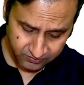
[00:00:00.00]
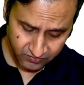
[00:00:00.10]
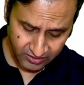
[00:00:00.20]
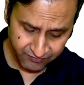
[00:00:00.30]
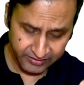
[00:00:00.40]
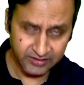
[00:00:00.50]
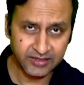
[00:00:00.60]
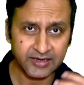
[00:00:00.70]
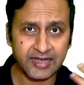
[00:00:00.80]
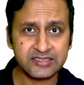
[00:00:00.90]
whether there
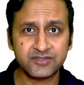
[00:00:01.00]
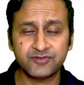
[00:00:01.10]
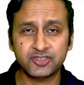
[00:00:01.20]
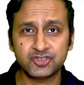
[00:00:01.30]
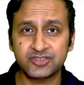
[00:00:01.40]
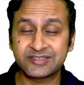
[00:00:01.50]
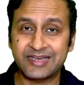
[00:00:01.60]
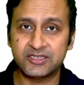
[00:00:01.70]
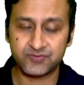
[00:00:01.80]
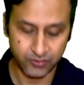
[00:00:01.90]
are calcifications
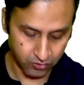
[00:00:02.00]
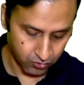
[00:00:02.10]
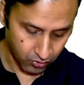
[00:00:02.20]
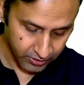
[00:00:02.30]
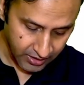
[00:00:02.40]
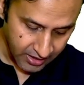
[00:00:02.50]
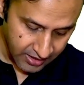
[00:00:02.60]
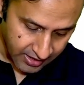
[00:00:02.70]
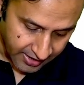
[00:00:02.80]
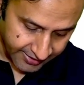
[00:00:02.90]
elsewhere or not.
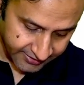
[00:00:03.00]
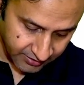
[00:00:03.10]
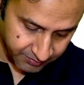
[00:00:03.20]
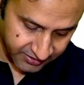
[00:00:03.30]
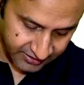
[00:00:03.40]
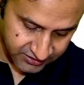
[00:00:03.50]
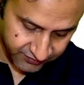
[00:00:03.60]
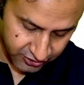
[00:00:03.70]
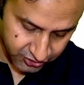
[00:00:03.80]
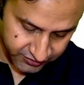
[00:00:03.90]
I can pick
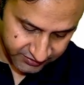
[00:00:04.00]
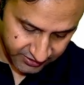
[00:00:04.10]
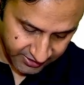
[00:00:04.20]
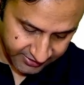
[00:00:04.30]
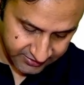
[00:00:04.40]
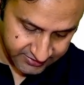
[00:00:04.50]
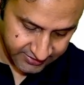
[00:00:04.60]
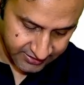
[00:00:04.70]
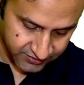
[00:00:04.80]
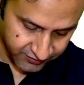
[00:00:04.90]
calcifications here, I can see
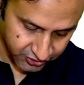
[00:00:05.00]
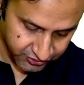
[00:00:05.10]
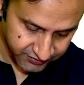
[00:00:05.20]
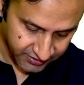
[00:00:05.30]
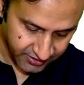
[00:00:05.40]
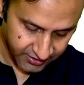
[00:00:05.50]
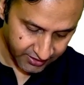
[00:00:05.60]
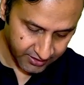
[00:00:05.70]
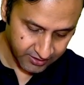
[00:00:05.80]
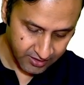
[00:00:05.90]
calcifications
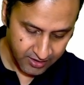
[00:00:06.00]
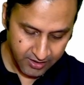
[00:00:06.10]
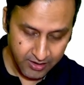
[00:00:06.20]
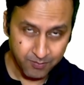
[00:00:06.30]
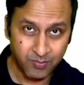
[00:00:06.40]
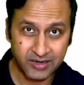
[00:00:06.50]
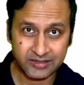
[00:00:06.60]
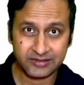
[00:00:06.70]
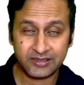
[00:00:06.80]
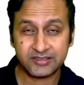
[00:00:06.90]
here, but
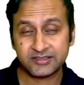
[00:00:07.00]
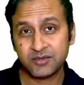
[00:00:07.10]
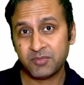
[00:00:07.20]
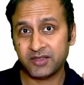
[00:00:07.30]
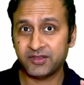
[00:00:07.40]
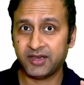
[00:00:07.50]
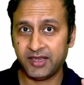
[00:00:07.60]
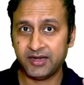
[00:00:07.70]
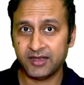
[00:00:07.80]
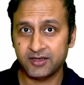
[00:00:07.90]
there are some other
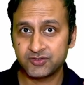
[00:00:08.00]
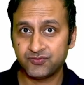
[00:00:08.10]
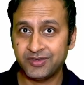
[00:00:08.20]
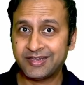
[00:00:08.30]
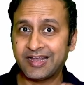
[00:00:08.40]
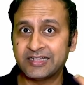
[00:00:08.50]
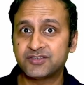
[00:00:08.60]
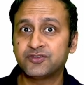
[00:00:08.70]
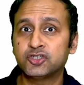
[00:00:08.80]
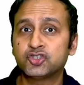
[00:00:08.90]
areas where
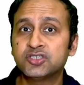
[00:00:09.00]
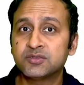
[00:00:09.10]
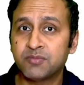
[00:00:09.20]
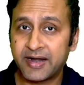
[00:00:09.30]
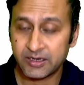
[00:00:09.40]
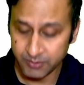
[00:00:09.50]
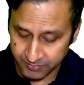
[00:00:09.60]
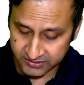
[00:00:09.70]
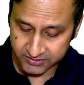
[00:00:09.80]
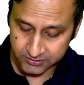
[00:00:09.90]
calcifications might be
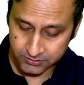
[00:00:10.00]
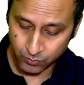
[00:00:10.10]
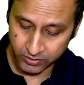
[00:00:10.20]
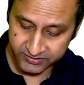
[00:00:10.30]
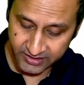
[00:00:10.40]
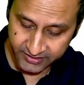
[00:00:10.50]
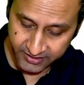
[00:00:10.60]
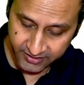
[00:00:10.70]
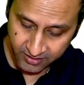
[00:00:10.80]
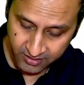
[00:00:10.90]
present. What is that
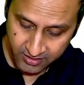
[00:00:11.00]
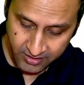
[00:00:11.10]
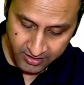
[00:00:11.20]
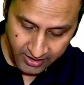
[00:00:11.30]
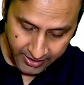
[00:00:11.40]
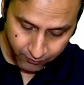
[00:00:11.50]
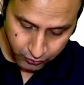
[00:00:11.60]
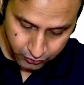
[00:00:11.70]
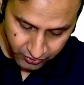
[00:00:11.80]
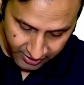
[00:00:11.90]
area? I want
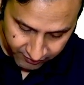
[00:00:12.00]
you to have a